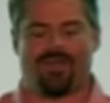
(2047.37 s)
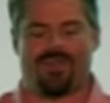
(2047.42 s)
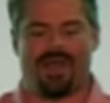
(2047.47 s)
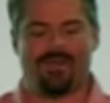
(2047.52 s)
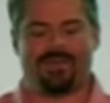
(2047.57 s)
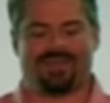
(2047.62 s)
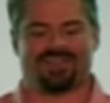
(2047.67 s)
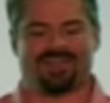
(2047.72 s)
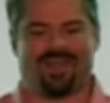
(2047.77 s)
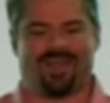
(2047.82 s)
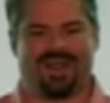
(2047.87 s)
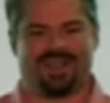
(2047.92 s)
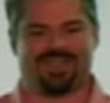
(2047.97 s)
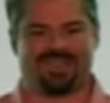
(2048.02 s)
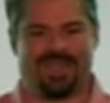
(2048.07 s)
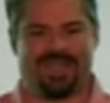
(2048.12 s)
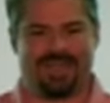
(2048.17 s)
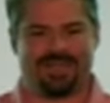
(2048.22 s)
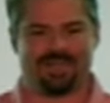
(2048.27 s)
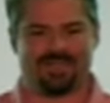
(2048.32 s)
that makes a lot of
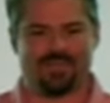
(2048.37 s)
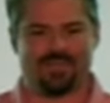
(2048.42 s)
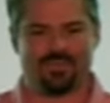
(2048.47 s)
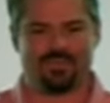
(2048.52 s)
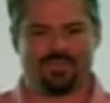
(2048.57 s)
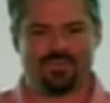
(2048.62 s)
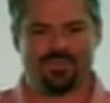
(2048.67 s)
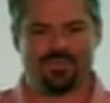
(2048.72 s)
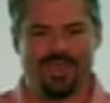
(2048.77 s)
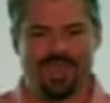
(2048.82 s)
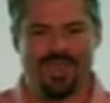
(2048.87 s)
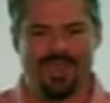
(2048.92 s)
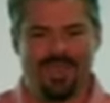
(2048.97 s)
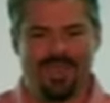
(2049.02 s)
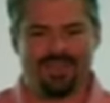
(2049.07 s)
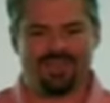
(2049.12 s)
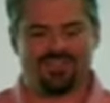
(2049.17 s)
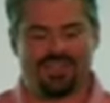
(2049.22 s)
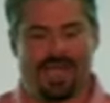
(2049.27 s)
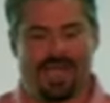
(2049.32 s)
sense?
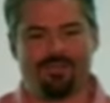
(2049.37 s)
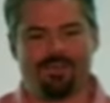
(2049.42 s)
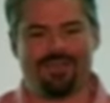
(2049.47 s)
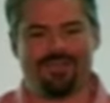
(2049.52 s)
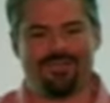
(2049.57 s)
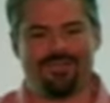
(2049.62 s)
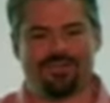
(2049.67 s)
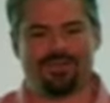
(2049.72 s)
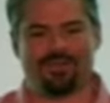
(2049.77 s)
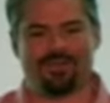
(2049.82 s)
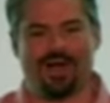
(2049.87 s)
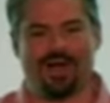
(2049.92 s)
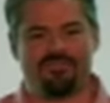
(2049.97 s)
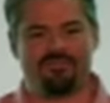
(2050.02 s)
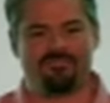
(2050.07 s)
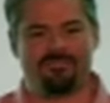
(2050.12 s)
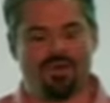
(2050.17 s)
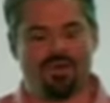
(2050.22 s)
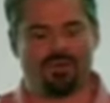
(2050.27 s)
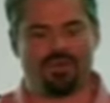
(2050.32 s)
See, I believe if you love
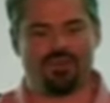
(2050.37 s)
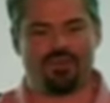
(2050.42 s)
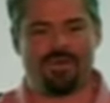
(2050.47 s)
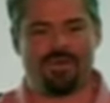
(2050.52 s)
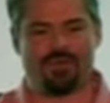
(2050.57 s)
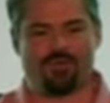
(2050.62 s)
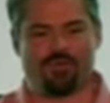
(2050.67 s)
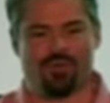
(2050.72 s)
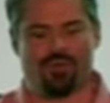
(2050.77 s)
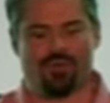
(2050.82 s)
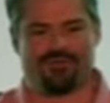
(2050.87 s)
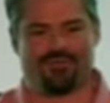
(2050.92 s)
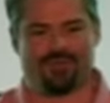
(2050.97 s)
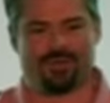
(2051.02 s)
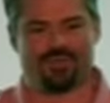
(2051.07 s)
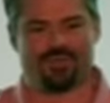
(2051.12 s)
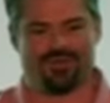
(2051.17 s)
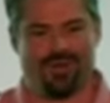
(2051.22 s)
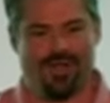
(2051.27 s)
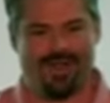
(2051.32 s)
milk, you make room for
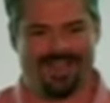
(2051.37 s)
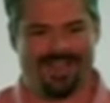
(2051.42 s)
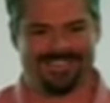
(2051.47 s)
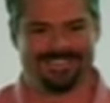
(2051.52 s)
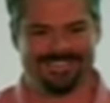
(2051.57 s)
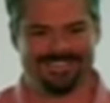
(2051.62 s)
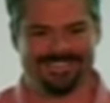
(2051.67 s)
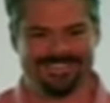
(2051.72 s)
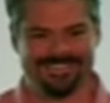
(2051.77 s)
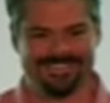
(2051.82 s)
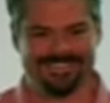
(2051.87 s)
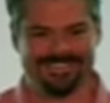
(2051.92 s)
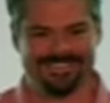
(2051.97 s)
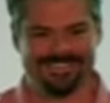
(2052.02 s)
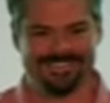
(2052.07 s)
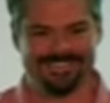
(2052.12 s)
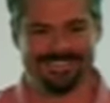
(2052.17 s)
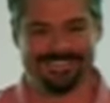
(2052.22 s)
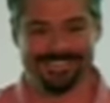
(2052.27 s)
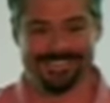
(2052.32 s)
a truck.
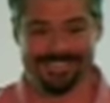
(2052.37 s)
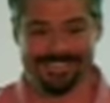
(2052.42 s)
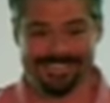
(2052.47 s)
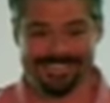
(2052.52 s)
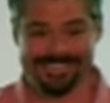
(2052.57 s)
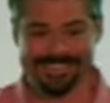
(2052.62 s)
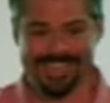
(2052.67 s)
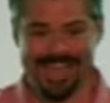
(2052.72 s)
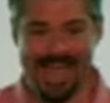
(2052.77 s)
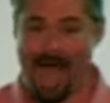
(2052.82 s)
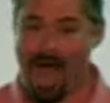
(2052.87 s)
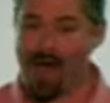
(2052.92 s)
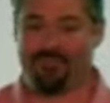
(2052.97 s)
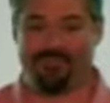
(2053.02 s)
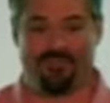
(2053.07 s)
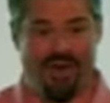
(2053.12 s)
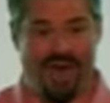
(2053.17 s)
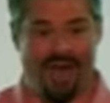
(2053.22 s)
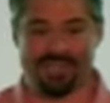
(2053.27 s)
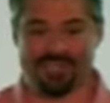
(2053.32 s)
I'll
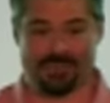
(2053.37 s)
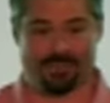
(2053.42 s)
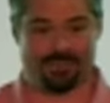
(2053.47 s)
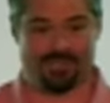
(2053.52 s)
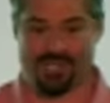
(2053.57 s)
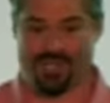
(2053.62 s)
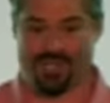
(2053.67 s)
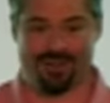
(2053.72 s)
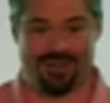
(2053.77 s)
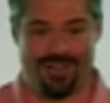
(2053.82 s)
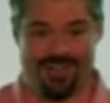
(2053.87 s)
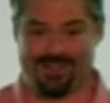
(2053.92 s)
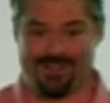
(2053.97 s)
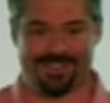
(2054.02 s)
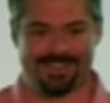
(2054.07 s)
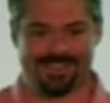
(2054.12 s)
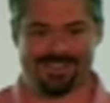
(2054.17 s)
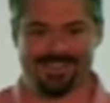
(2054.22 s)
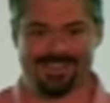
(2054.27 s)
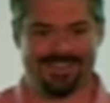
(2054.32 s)
find some
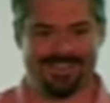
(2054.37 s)
Cheerios.